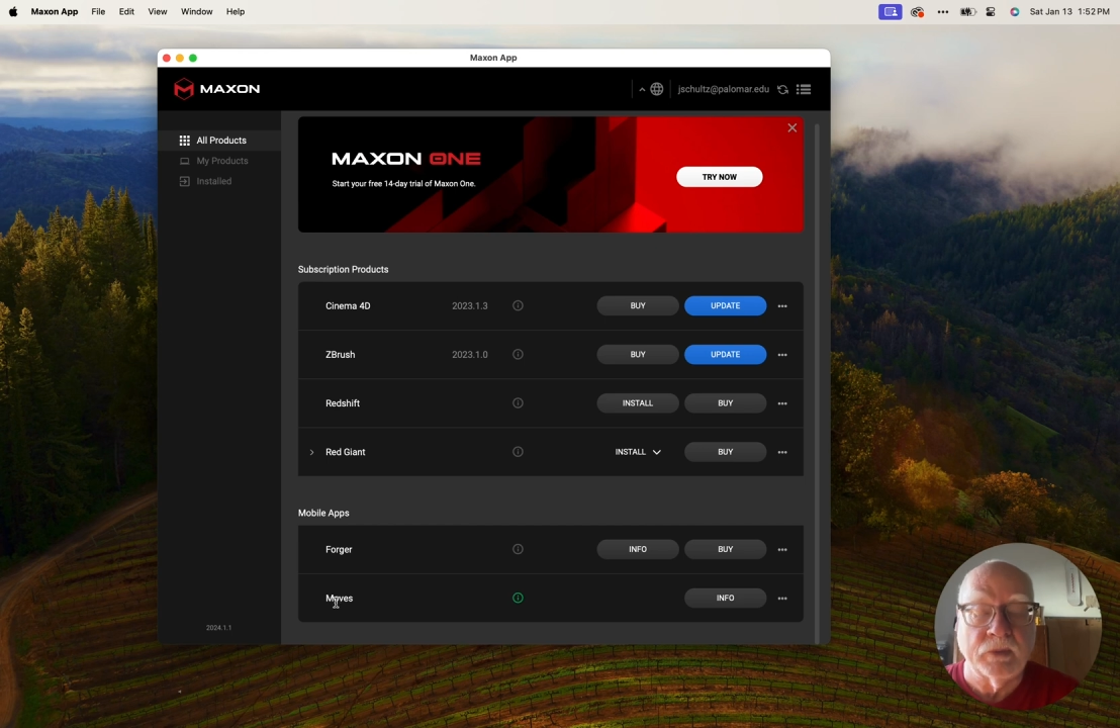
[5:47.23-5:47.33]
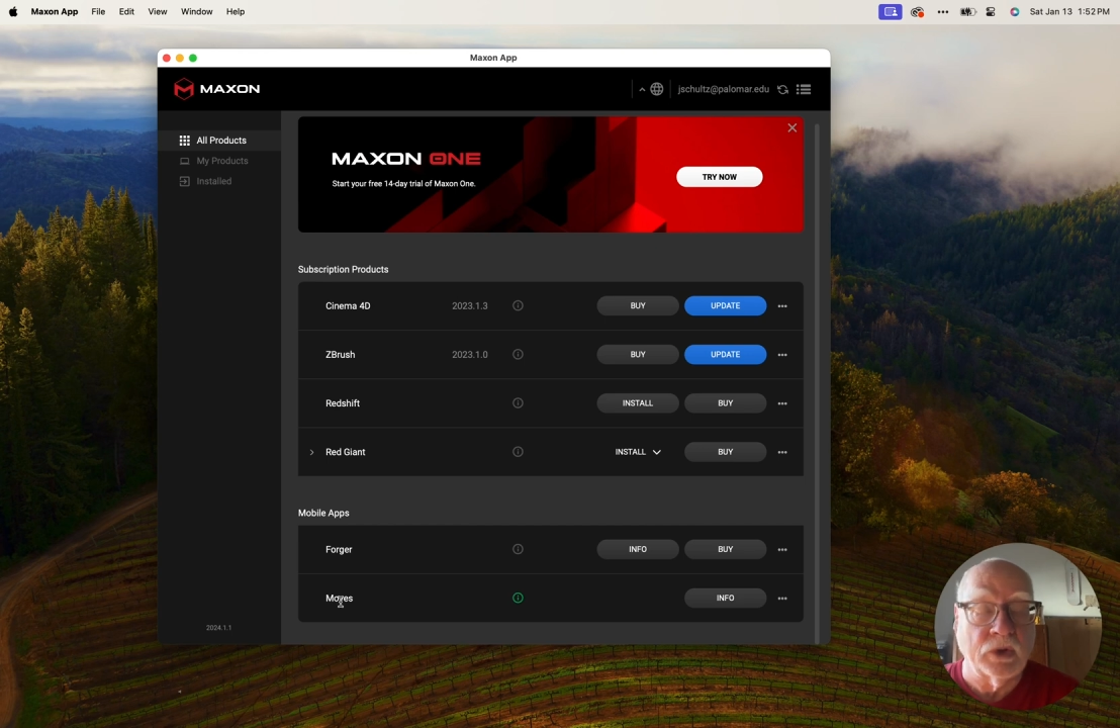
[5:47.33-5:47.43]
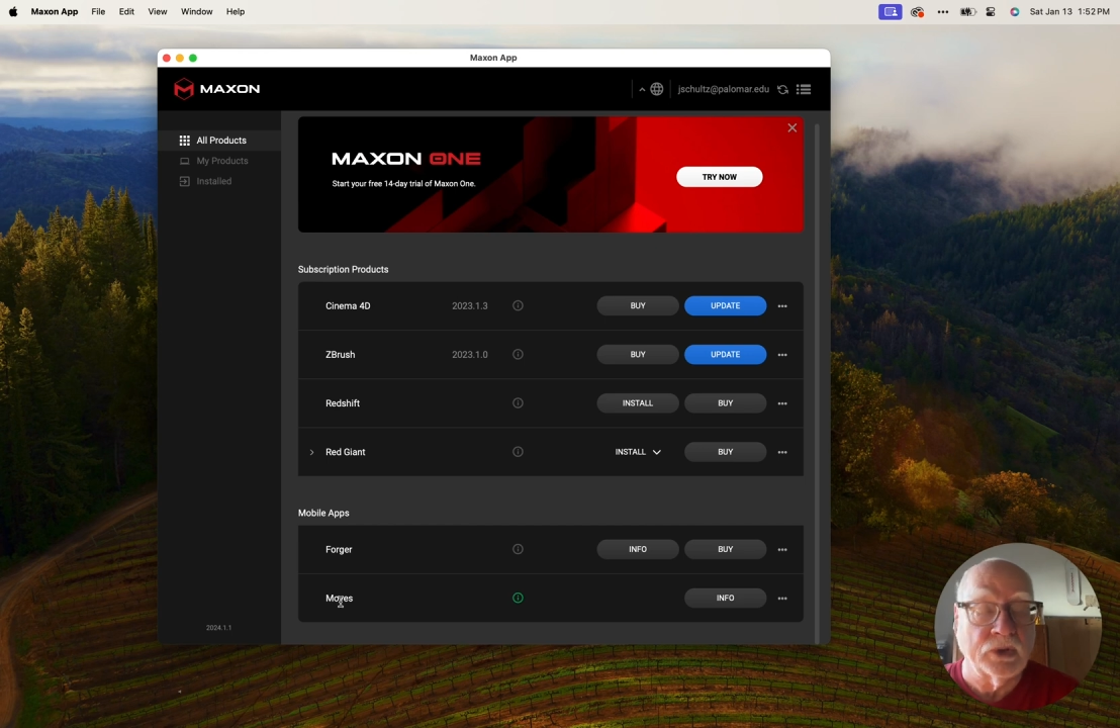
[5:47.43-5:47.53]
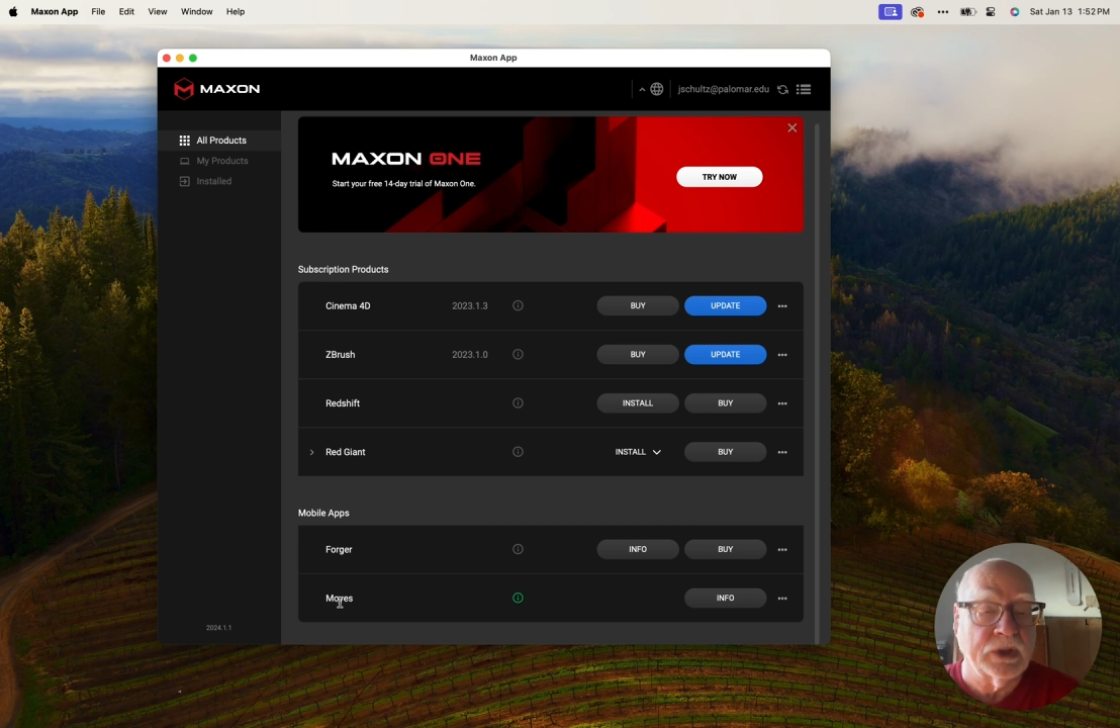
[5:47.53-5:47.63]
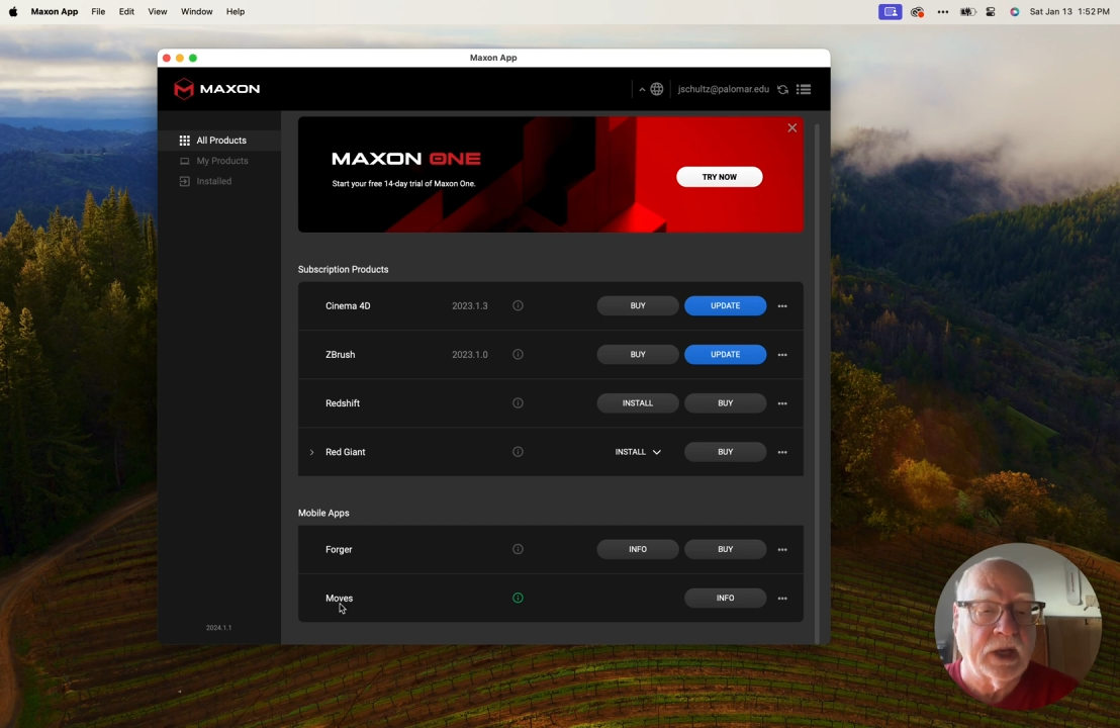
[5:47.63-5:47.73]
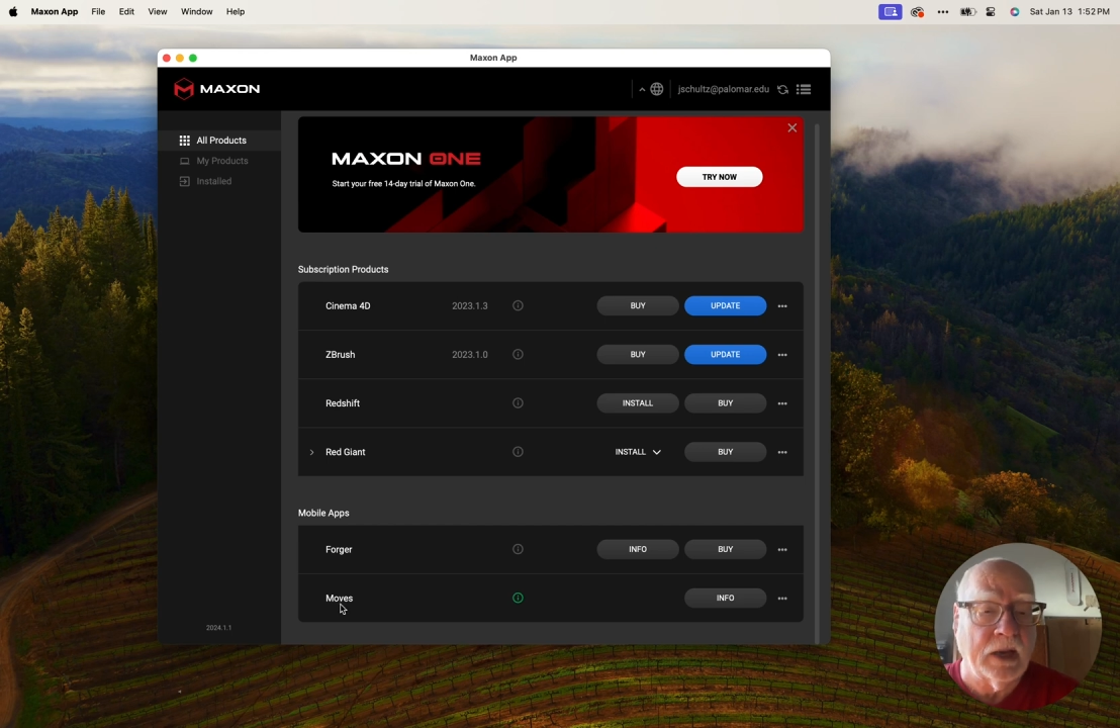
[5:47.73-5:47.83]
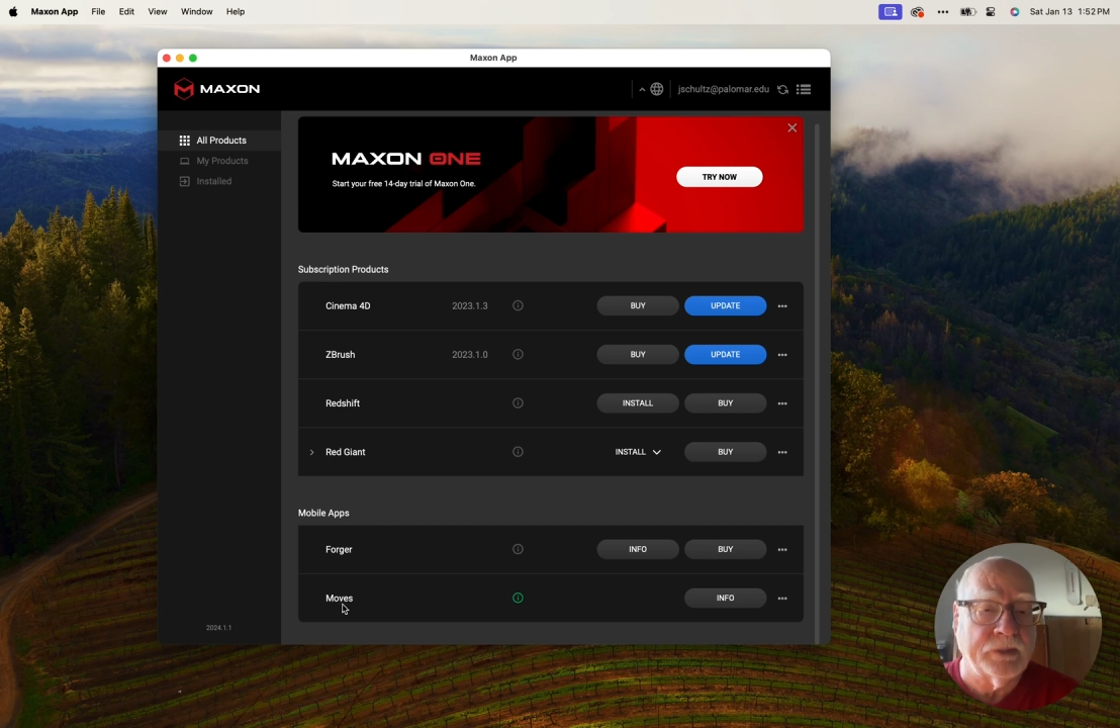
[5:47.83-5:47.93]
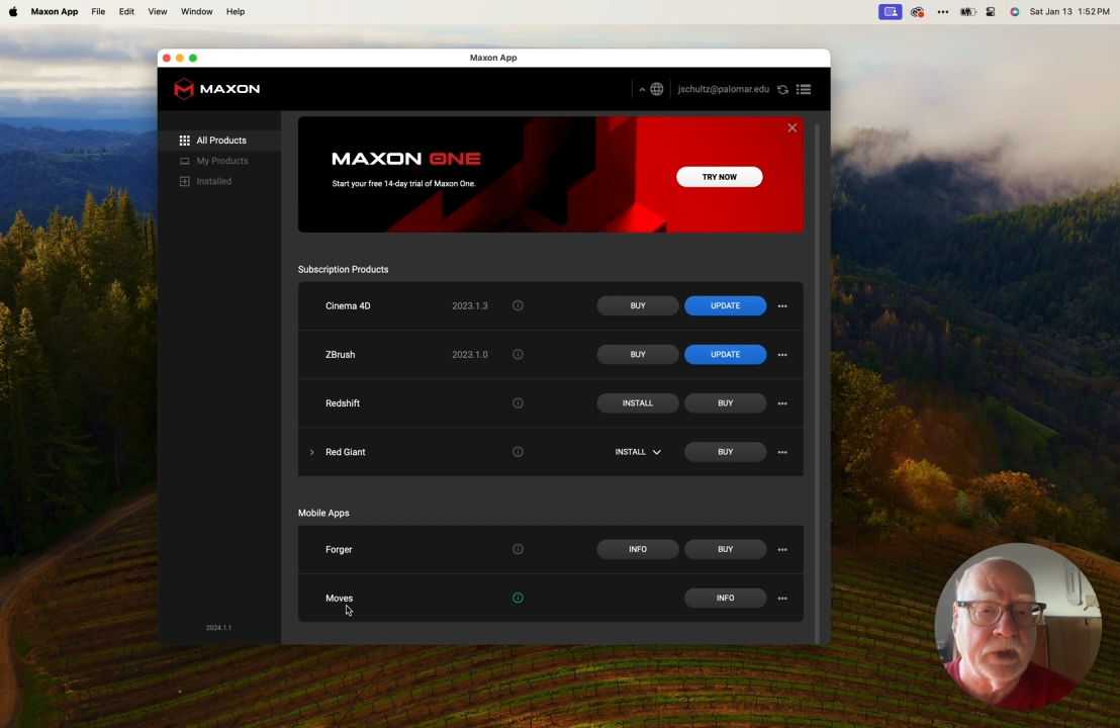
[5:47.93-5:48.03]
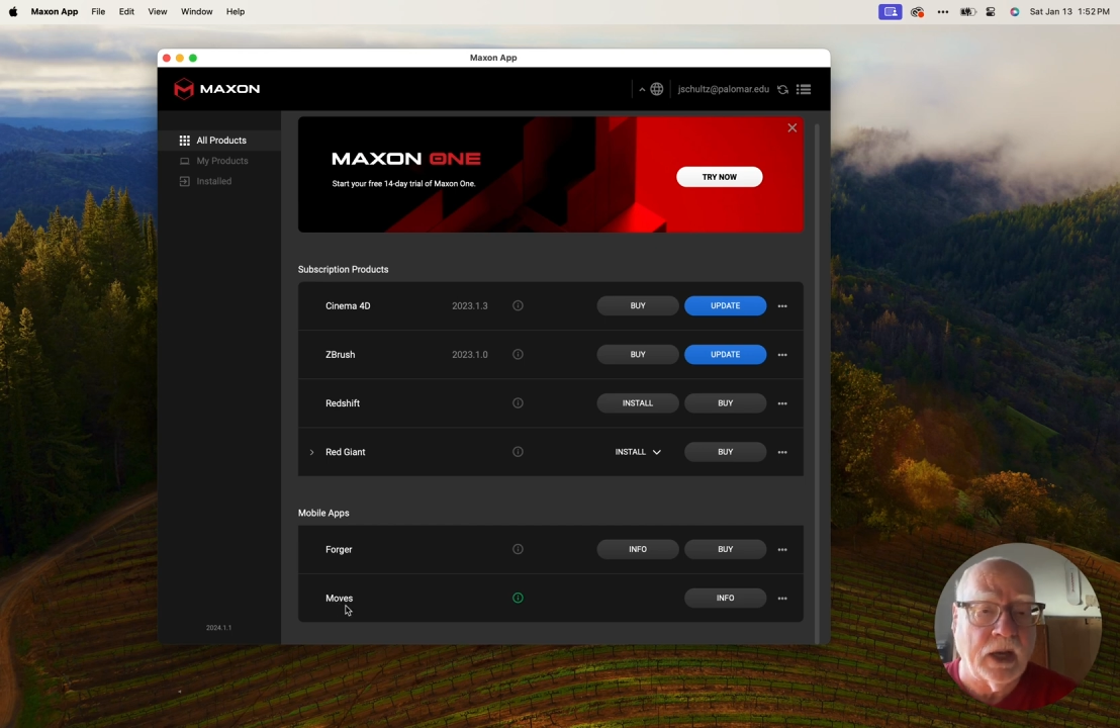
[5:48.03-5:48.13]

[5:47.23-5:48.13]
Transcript: motion capture